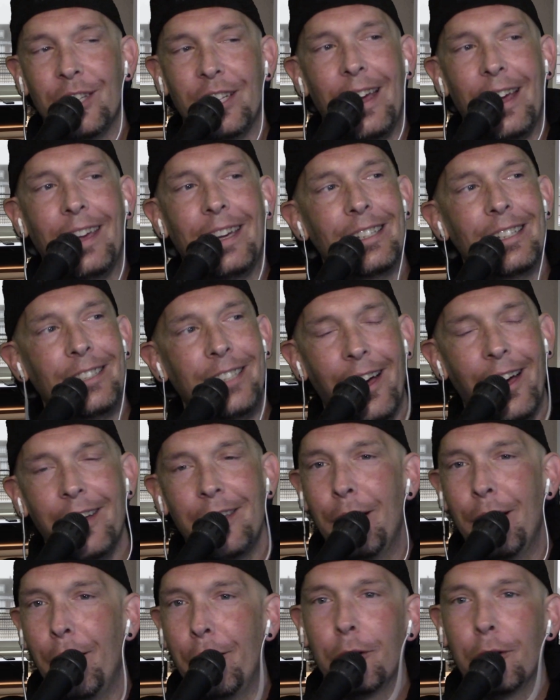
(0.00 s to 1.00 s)
and I can tell
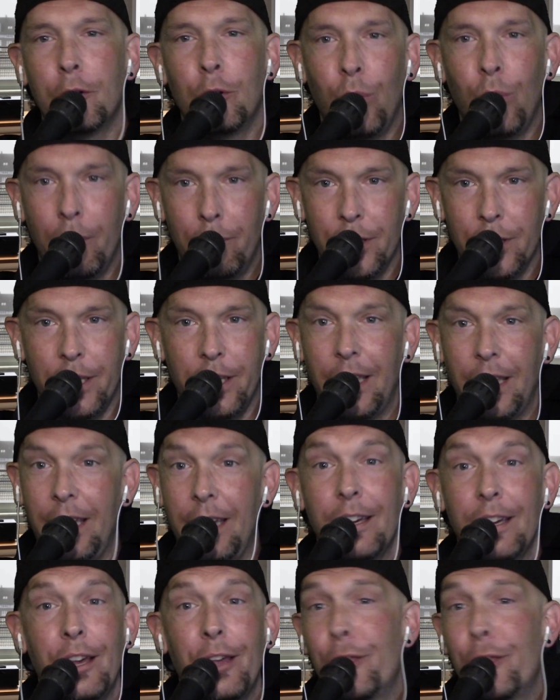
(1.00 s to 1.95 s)
you unequivocally,